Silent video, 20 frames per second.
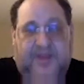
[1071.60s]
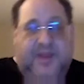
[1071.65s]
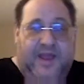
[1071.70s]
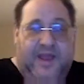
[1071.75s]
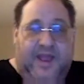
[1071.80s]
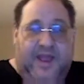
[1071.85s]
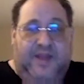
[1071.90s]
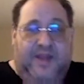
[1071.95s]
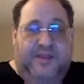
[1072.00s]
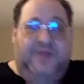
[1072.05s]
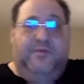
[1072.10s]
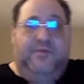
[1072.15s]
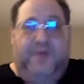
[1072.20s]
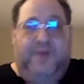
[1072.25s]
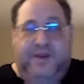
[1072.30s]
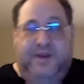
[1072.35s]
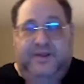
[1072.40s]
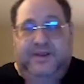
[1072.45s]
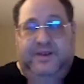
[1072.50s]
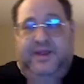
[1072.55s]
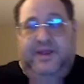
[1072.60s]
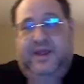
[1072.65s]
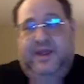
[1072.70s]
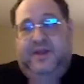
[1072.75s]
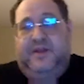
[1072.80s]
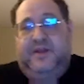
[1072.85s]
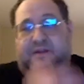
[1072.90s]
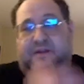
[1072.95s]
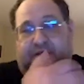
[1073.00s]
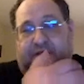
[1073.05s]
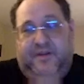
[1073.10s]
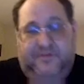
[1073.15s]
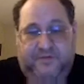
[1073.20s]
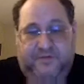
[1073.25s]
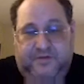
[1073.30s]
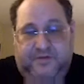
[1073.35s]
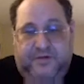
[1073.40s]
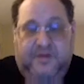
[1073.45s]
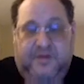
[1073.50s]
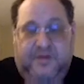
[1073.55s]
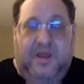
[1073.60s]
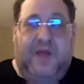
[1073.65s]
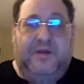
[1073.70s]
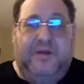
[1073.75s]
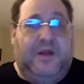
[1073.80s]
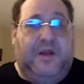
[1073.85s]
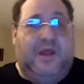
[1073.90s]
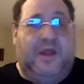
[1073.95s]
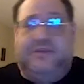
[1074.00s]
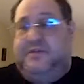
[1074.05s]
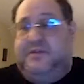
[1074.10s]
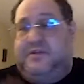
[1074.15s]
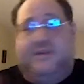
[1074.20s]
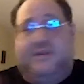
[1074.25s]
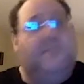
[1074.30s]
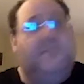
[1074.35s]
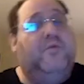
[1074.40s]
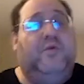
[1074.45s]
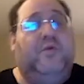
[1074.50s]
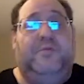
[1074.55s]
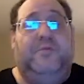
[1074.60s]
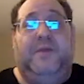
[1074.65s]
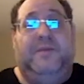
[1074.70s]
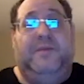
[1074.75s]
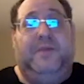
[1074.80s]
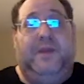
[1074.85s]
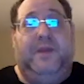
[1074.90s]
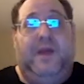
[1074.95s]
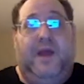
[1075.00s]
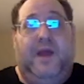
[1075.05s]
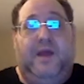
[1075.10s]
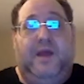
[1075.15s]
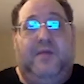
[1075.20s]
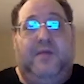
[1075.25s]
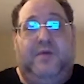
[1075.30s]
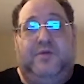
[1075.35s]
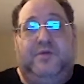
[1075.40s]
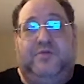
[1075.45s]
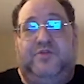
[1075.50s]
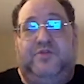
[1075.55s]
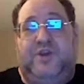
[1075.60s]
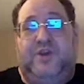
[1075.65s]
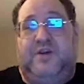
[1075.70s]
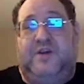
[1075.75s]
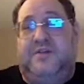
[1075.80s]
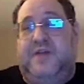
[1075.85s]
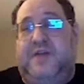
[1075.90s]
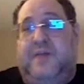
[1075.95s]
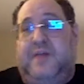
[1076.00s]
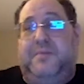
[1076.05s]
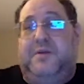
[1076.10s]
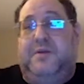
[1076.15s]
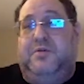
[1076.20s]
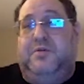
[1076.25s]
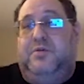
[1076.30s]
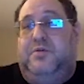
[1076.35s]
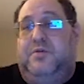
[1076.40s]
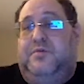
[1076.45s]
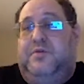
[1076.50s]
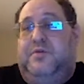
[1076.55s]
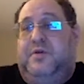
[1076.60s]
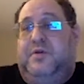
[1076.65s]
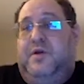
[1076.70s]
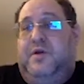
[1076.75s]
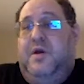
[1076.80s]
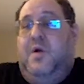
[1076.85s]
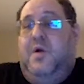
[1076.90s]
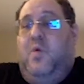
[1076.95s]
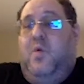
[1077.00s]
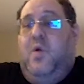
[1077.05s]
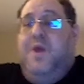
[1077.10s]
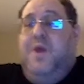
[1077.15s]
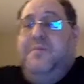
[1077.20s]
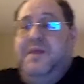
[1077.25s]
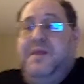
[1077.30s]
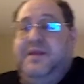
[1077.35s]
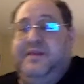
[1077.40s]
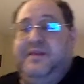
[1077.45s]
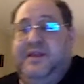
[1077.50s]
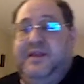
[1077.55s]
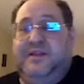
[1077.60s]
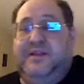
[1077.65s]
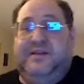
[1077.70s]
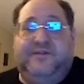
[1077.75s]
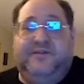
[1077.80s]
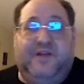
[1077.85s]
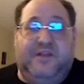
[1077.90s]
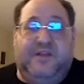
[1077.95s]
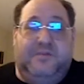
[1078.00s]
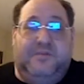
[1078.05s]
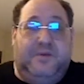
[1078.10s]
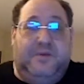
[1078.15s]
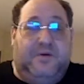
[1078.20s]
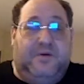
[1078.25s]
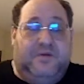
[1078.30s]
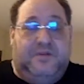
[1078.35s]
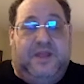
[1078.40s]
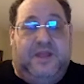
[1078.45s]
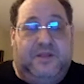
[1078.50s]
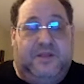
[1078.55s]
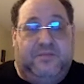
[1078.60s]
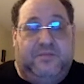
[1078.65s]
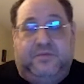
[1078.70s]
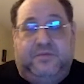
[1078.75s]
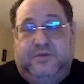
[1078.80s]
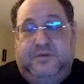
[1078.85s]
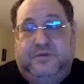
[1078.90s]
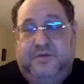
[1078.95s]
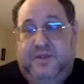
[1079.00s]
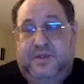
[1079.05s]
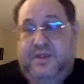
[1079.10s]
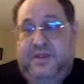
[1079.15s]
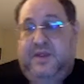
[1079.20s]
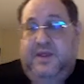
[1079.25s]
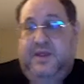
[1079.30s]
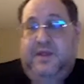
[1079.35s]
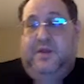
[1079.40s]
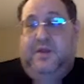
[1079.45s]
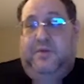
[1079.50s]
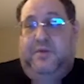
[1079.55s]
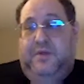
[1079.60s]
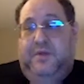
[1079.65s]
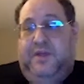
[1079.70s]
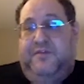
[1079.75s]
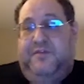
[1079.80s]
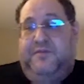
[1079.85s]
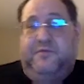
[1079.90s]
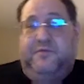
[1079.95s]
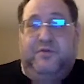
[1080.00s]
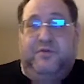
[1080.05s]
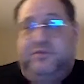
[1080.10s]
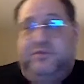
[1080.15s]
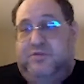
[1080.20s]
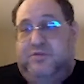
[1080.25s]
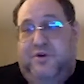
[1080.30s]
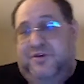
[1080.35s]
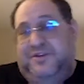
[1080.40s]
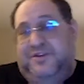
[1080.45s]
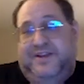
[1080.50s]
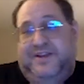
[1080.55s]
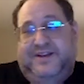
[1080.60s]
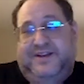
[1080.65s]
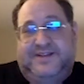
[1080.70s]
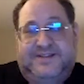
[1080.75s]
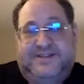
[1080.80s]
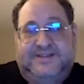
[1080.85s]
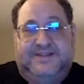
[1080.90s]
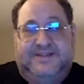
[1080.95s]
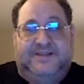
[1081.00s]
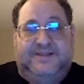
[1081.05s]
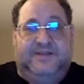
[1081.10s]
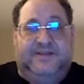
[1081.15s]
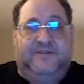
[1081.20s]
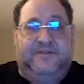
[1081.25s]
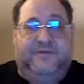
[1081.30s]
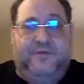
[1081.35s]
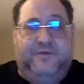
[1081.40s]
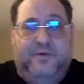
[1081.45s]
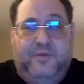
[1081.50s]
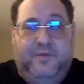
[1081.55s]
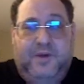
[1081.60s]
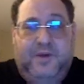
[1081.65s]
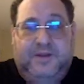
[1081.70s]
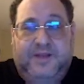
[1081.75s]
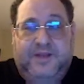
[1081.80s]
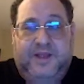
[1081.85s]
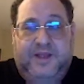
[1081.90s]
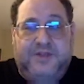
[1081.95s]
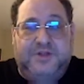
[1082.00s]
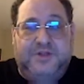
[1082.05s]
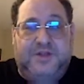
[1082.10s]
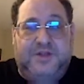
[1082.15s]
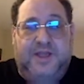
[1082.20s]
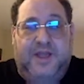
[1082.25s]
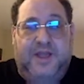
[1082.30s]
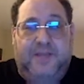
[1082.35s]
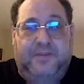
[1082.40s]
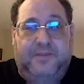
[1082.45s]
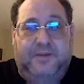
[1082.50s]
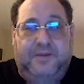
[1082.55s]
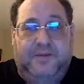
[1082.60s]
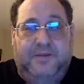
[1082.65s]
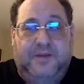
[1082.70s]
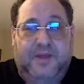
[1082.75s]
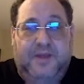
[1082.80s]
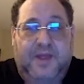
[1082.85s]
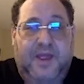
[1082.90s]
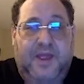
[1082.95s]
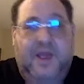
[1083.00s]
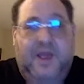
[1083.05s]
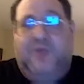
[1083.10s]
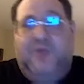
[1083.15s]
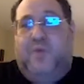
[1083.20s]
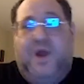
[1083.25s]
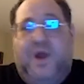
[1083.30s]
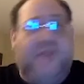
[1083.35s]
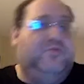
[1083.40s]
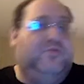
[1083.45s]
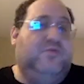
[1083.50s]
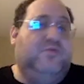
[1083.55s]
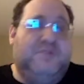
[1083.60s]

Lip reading: and then run it again and analyze it some more. Maybe I want to check the amplitude over 1 minute intervals because that would, give good context for what actually happened and why it took